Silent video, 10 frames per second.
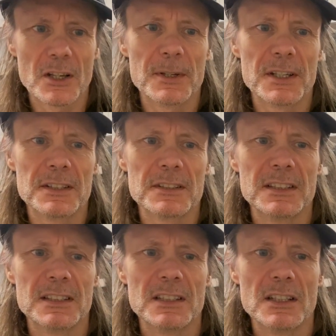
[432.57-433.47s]
I mean,
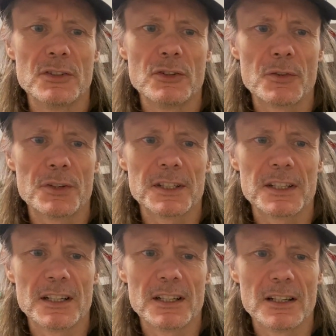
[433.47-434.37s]
not the
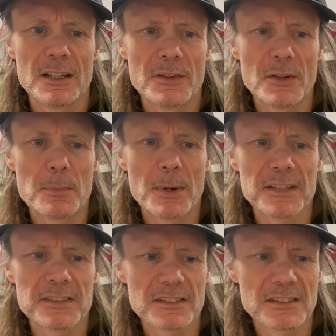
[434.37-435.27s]
the
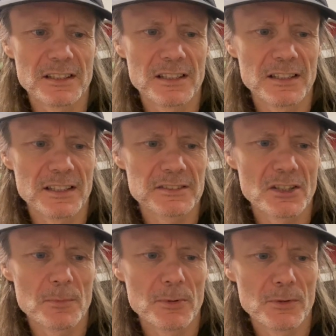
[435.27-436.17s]
best
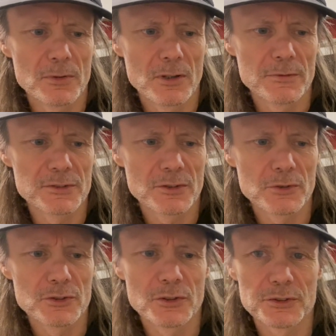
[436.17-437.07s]
example of a
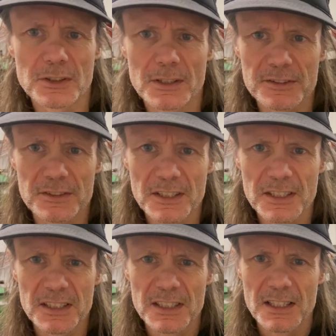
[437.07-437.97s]
solder joint you'll ever
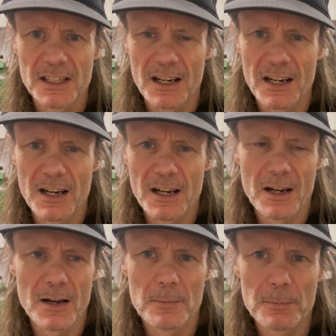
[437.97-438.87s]
see,
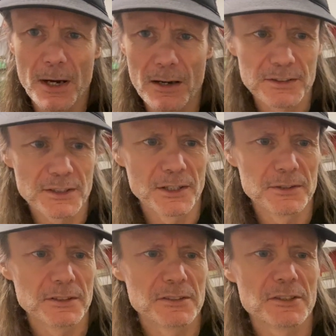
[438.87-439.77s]
but you
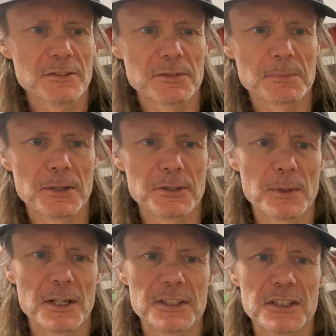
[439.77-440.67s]
know, considering it's buried
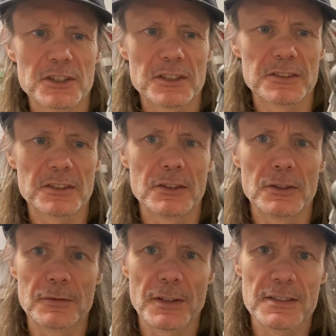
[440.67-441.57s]
away in the engine, it's going to
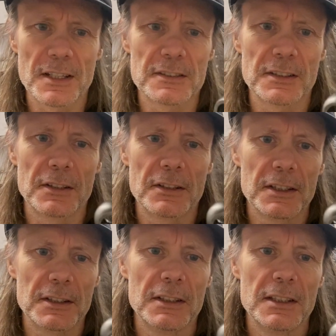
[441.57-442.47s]
look fantastic, I
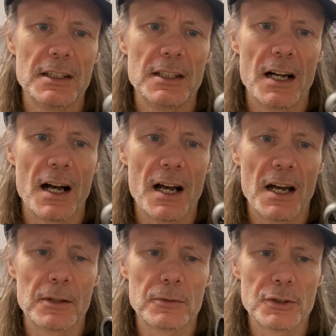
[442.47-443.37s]
think,
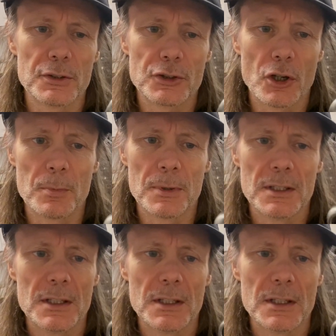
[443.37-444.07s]
and it'll do the job.